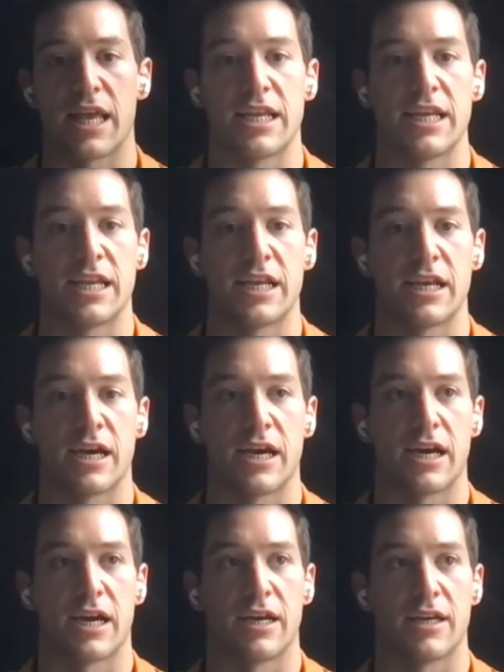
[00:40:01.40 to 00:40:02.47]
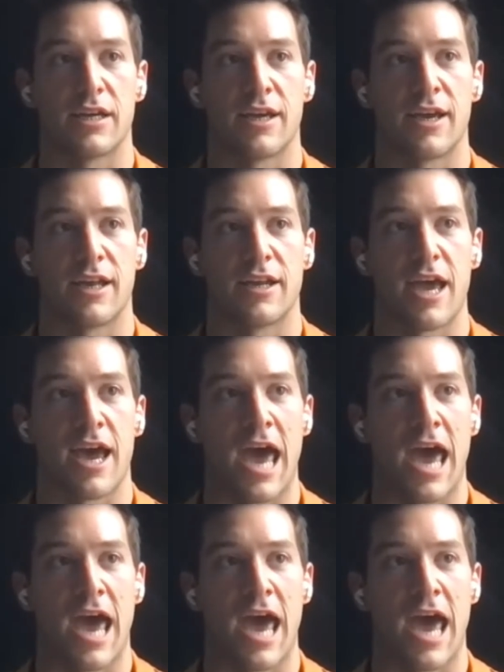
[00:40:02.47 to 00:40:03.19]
they needed an